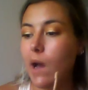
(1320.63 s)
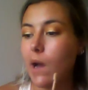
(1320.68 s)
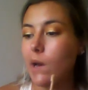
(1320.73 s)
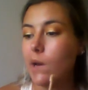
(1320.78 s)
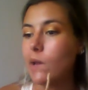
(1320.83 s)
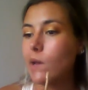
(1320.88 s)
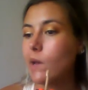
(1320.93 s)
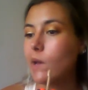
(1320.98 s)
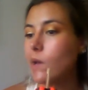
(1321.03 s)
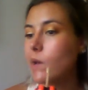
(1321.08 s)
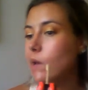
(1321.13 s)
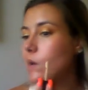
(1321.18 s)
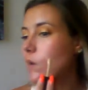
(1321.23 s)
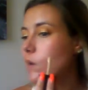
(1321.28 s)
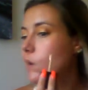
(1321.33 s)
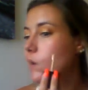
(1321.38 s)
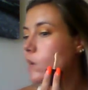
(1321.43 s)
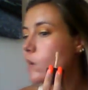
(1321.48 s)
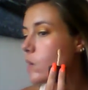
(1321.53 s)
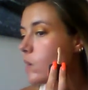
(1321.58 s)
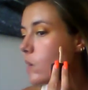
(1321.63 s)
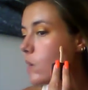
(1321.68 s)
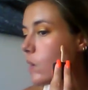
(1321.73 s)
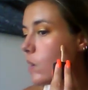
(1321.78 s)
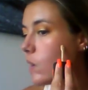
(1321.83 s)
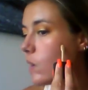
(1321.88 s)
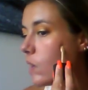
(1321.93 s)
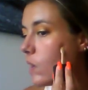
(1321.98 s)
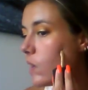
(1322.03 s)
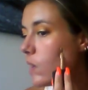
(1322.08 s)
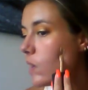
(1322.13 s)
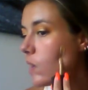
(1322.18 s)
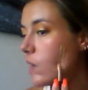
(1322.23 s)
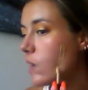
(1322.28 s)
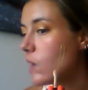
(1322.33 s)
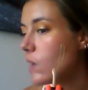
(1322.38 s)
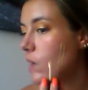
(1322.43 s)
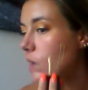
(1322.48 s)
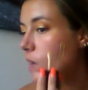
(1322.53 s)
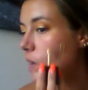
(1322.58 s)
need a
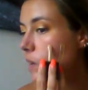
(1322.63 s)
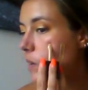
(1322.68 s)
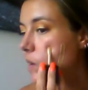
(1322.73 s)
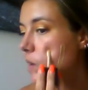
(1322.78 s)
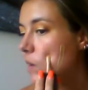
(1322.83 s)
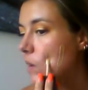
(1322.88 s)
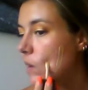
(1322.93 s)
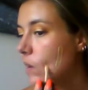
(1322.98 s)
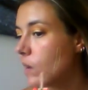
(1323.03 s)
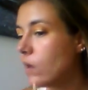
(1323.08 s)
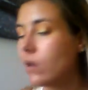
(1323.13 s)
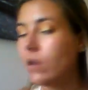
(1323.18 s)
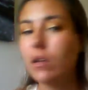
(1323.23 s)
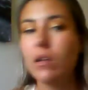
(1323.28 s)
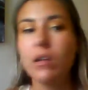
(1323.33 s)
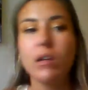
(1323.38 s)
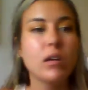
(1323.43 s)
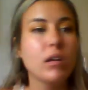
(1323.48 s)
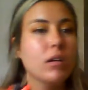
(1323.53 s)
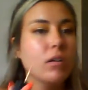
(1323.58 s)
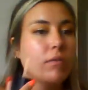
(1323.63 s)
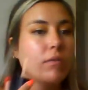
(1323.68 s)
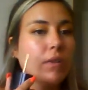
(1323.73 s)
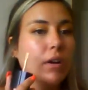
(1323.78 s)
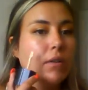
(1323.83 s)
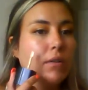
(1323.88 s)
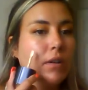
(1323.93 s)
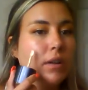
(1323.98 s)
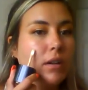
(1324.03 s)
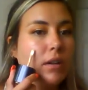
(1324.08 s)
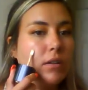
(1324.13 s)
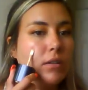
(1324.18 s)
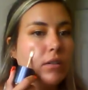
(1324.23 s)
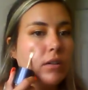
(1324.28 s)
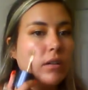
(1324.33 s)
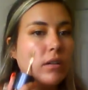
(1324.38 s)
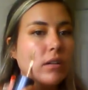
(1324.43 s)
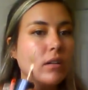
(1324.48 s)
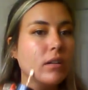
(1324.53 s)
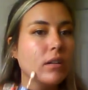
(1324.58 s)
high-end
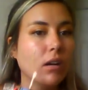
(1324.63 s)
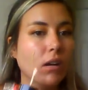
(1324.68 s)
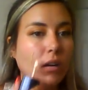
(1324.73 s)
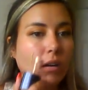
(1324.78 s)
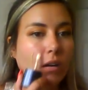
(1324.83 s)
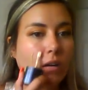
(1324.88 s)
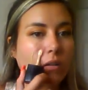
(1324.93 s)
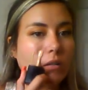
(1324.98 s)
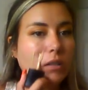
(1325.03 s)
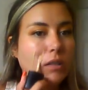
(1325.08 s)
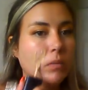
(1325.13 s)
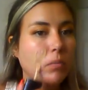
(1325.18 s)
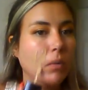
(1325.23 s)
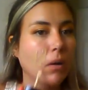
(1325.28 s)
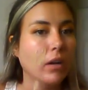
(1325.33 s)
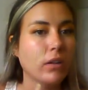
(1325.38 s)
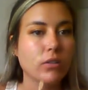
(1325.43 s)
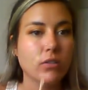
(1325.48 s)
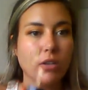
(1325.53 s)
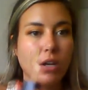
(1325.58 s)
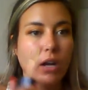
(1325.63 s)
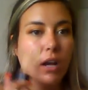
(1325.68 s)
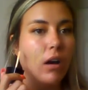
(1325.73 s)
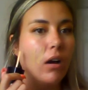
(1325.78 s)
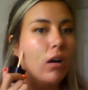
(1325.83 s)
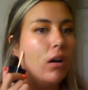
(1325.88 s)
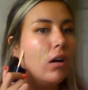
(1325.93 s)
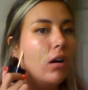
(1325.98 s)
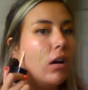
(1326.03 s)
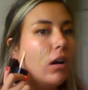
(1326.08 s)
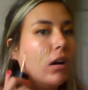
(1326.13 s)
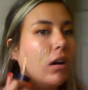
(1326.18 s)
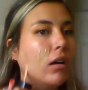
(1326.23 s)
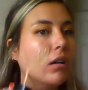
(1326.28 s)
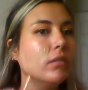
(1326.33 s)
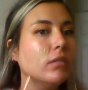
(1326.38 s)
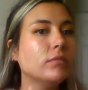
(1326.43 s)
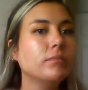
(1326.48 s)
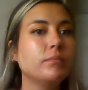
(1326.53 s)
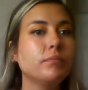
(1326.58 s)
foundation or sponge at
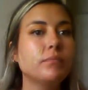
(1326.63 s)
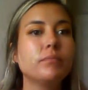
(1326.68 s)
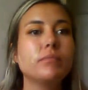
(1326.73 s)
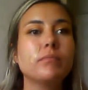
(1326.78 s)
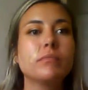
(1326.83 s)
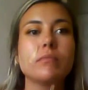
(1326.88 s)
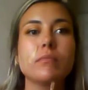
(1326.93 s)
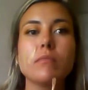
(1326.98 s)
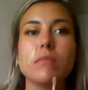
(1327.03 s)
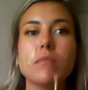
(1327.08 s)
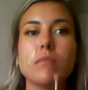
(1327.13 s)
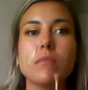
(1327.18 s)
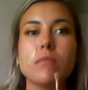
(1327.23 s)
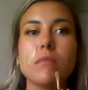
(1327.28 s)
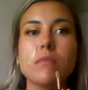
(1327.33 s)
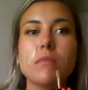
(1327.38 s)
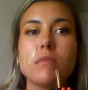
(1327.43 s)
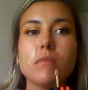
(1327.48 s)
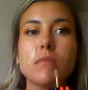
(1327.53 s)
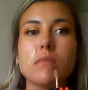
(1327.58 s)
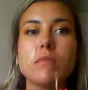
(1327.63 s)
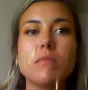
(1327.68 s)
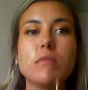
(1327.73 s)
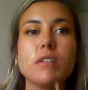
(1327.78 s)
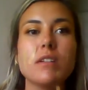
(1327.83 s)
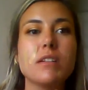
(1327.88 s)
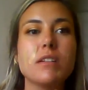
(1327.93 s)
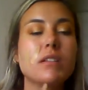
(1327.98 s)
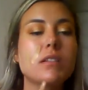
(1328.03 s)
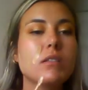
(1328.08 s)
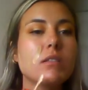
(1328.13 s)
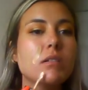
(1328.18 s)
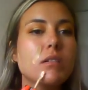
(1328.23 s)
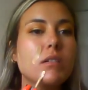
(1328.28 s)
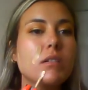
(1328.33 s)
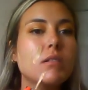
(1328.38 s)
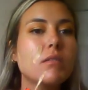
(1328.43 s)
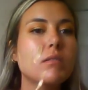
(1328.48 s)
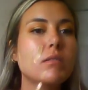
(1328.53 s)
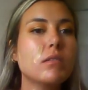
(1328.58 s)
all. This
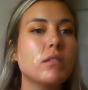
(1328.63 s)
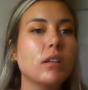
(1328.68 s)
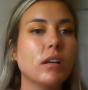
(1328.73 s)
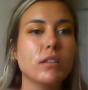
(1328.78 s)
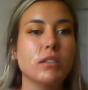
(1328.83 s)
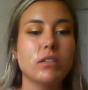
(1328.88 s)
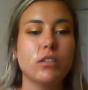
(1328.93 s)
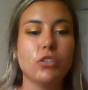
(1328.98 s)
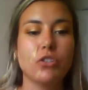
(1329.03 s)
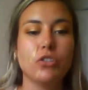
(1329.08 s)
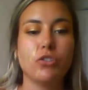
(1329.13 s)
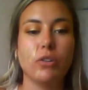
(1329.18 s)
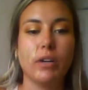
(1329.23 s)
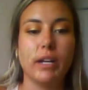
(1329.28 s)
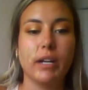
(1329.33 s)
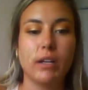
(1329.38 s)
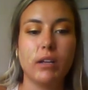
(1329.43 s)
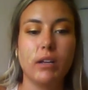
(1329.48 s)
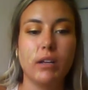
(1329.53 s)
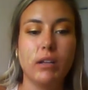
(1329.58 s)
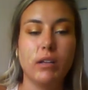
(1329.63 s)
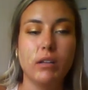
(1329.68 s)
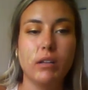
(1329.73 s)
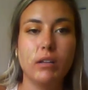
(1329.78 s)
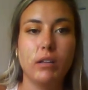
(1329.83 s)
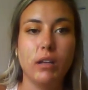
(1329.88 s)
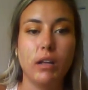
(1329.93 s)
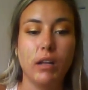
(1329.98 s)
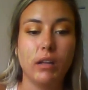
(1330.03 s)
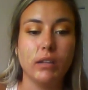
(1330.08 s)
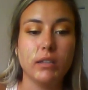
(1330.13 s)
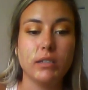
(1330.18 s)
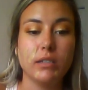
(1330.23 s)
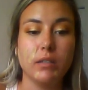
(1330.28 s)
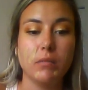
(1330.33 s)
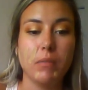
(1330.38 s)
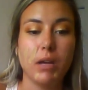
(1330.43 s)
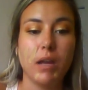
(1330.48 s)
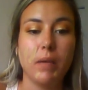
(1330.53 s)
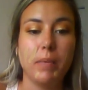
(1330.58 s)
does the trick, at least in
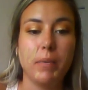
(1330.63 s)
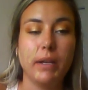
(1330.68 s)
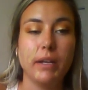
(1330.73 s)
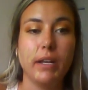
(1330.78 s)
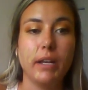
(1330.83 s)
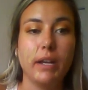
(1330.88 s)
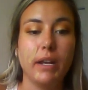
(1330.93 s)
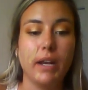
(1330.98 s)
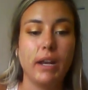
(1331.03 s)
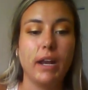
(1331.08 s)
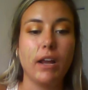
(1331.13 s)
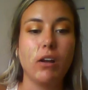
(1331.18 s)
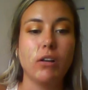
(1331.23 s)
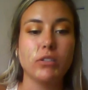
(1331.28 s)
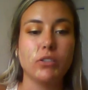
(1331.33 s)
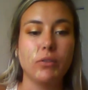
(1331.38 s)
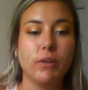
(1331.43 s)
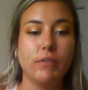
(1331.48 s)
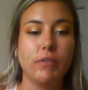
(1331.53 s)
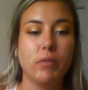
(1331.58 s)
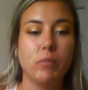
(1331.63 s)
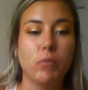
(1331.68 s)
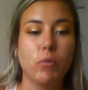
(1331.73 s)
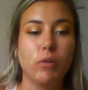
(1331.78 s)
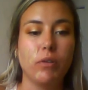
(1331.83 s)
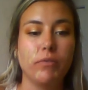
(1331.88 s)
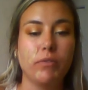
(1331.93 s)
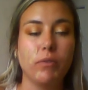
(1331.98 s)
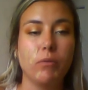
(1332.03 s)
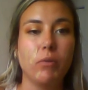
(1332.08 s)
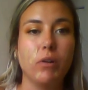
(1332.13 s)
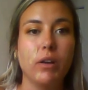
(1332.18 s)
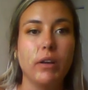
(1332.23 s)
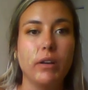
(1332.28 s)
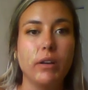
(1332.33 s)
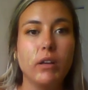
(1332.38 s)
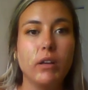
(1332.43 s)
my opinion. And I also have the Morphe one,